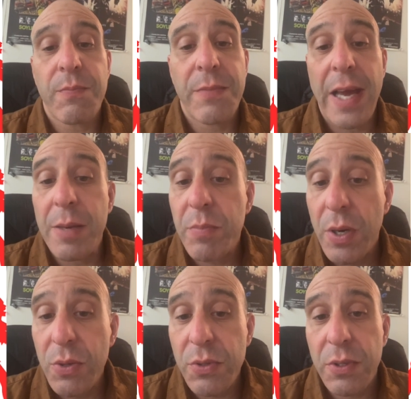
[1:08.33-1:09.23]
That
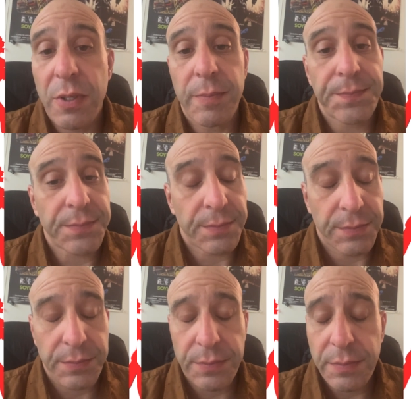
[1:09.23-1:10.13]
poster,
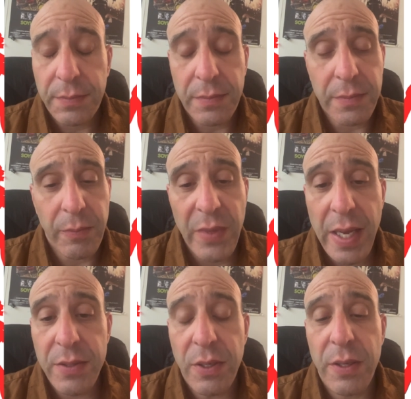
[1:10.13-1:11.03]

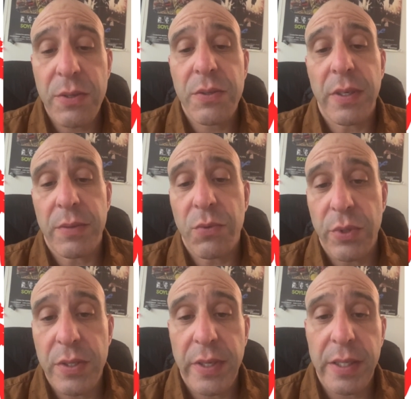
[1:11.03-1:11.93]
as others like
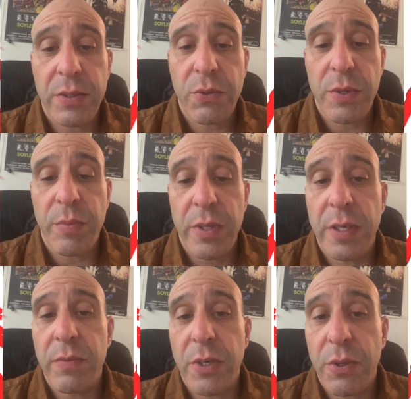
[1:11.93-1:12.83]
42nd Street Pete
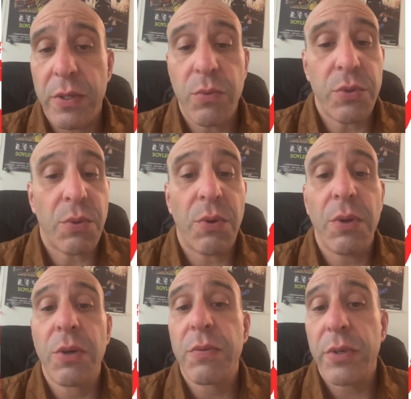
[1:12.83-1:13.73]
have noted, was
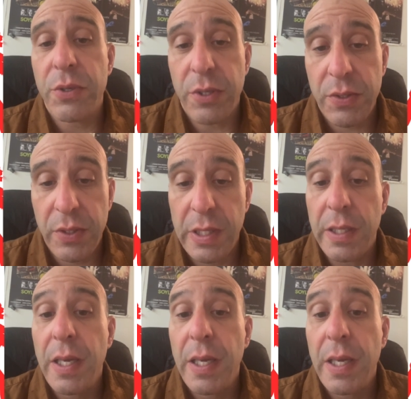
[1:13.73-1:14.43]
all over New York City.